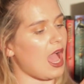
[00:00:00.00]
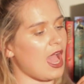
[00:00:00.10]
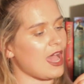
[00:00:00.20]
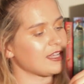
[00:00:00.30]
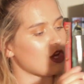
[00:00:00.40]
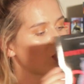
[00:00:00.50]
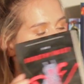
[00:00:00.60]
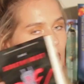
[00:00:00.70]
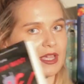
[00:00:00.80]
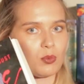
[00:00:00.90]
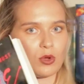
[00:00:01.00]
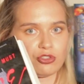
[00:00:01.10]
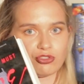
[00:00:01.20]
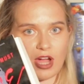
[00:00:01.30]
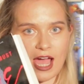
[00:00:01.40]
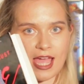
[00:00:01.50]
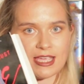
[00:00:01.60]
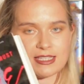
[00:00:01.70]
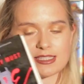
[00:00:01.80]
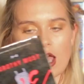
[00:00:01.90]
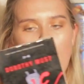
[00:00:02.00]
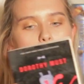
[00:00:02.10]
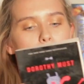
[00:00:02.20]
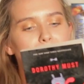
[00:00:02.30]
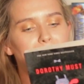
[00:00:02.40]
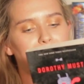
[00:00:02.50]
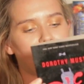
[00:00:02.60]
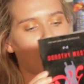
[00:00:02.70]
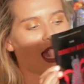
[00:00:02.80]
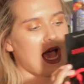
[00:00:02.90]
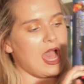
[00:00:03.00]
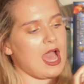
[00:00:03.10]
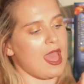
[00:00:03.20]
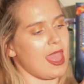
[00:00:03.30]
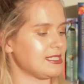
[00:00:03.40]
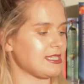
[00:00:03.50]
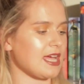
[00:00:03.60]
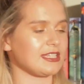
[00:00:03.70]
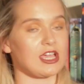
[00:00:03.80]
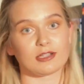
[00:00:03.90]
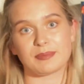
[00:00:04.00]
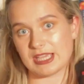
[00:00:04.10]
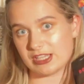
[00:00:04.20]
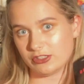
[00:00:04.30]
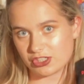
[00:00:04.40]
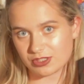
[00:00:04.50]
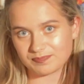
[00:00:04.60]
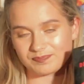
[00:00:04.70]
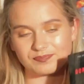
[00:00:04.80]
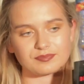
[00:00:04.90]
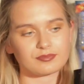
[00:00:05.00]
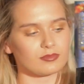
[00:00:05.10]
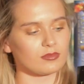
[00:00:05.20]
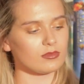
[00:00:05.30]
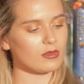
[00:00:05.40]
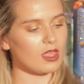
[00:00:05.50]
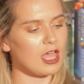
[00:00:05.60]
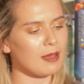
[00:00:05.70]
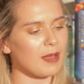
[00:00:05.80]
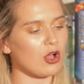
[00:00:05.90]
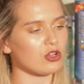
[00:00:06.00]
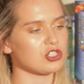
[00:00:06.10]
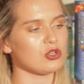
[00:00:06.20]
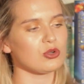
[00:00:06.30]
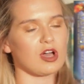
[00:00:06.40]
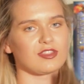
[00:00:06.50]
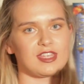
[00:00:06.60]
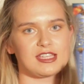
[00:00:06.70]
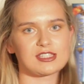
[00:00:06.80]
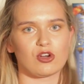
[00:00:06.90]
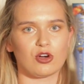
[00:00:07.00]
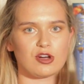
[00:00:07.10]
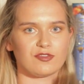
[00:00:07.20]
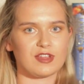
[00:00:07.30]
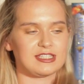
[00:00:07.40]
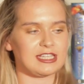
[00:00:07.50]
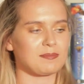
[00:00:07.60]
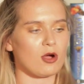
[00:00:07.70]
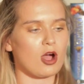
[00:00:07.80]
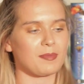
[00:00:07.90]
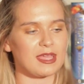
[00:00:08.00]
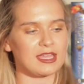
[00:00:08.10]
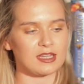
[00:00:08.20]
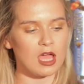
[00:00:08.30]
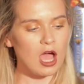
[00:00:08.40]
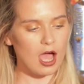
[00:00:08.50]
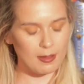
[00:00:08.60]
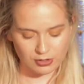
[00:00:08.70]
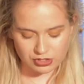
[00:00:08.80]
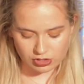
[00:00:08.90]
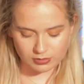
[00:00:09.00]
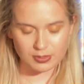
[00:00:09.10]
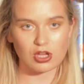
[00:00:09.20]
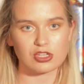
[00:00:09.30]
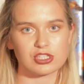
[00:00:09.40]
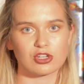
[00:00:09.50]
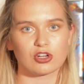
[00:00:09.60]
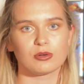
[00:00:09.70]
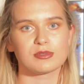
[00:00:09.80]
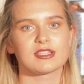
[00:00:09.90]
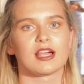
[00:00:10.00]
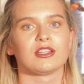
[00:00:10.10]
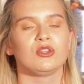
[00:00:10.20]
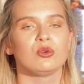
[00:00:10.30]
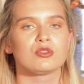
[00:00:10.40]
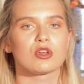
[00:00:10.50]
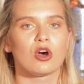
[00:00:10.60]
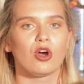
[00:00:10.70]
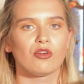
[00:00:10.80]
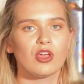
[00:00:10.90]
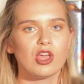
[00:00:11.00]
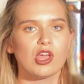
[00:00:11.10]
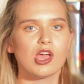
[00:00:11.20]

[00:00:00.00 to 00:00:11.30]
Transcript: and The Wicked Will Rise by Danielle Paige. I also got this off Depop in a bundle because the girl was selling loads of